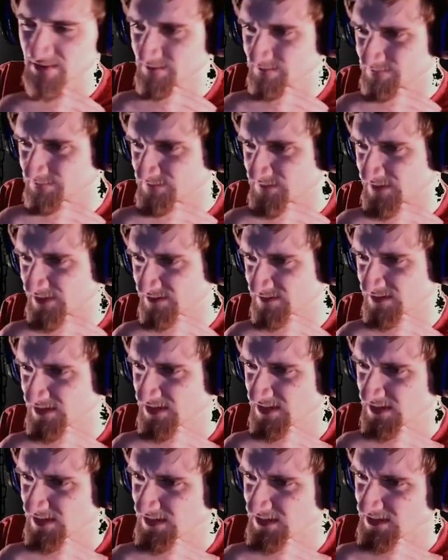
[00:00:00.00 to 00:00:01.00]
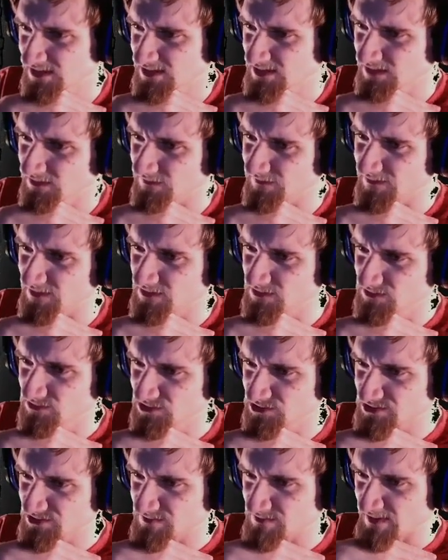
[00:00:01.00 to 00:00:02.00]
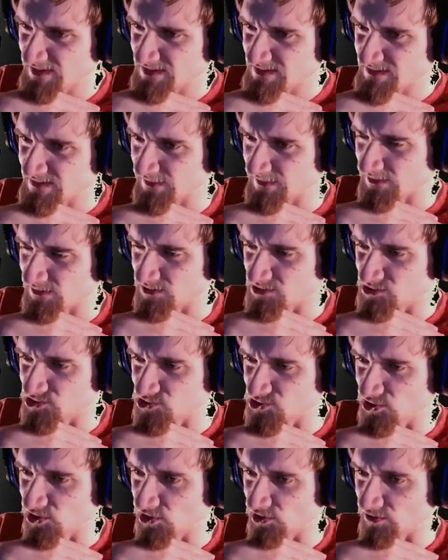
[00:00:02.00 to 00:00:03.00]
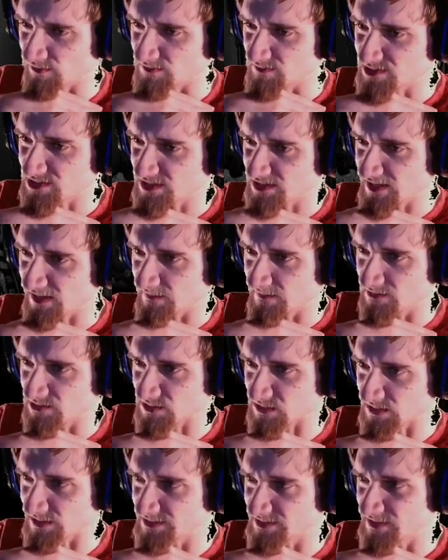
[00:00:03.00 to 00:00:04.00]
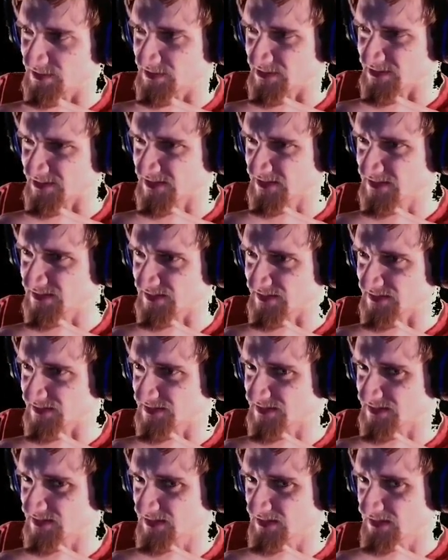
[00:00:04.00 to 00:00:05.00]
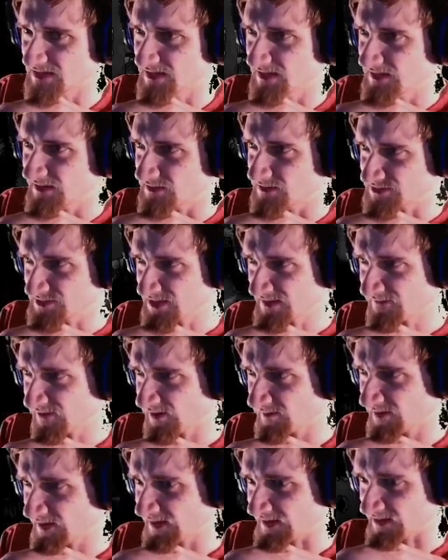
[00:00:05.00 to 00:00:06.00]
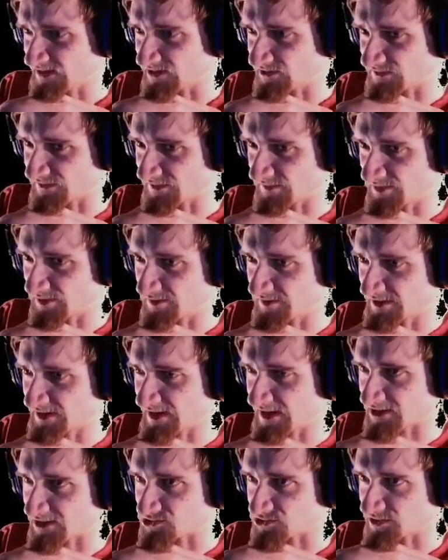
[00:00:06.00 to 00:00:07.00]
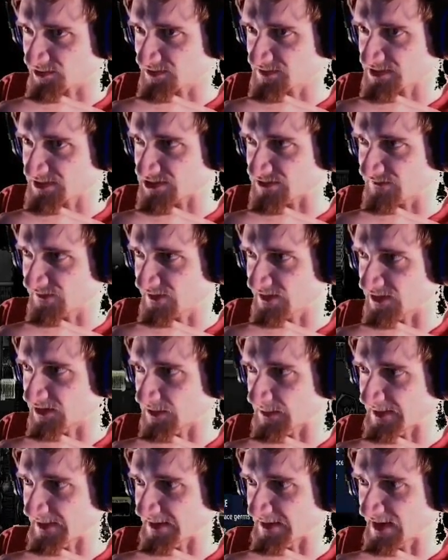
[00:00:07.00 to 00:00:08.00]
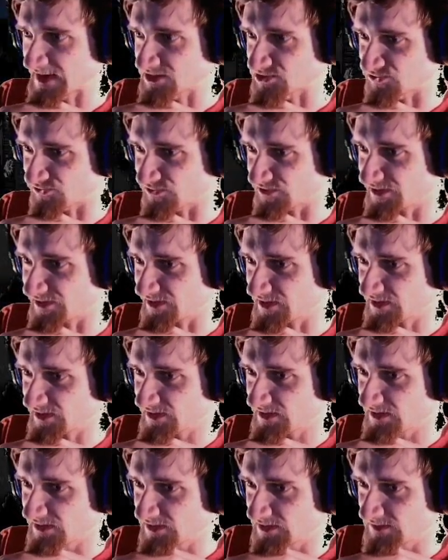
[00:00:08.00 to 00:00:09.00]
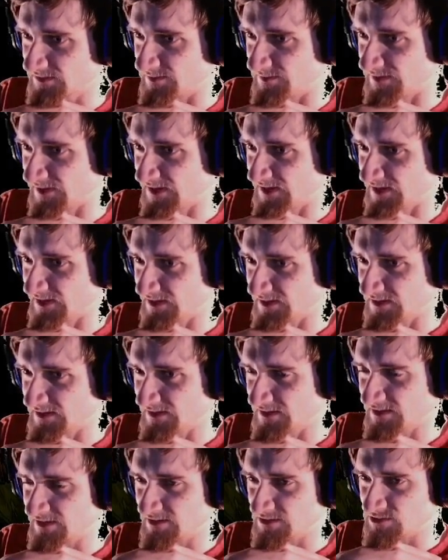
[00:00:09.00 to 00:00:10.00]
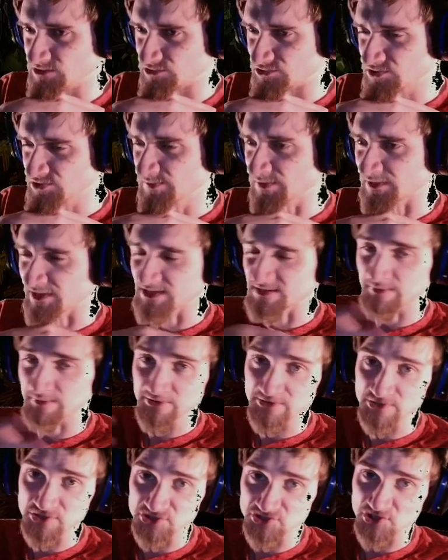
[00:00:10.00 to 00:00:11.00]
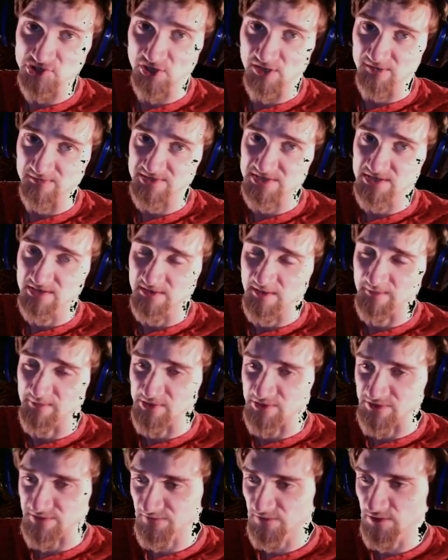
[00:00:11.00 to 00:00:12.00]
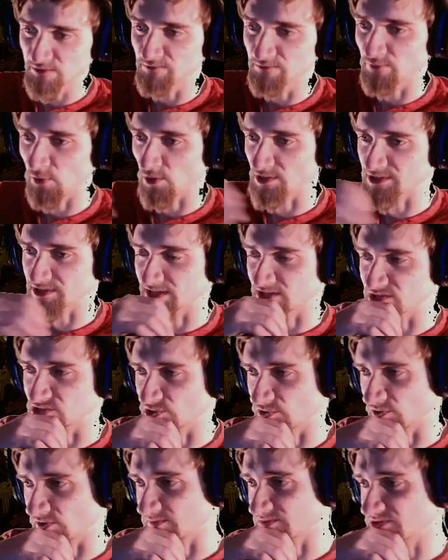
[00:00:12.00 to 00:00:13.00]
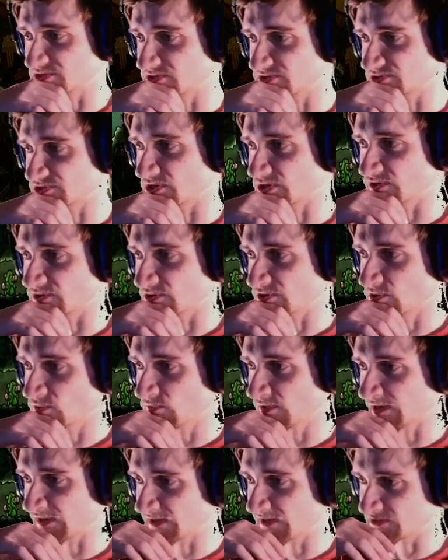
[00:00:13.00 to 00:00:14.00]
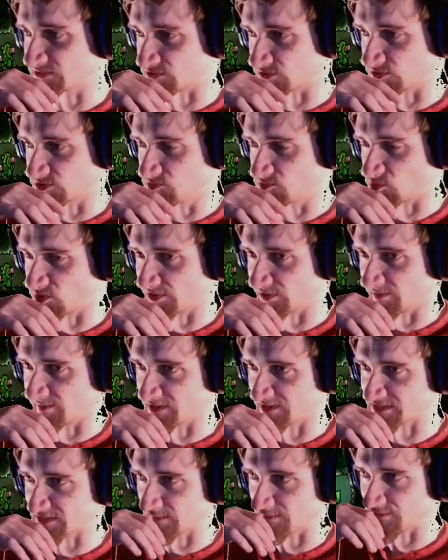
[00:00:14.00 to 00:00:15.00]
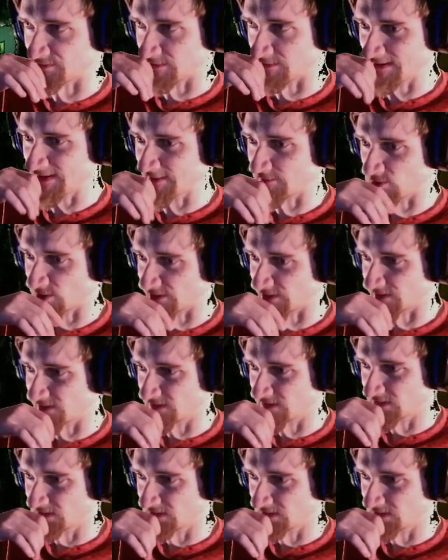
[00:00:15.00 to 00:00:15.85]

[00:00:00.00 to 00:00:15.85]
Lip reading: it? You know? Those mean that there are germs. Diseases. There's not very many here at the moment, actually. Very clean asteroid. But your duplicates produce germs. They produce food poisoning germs. So you don't want to get your good water mixed up with your bad water.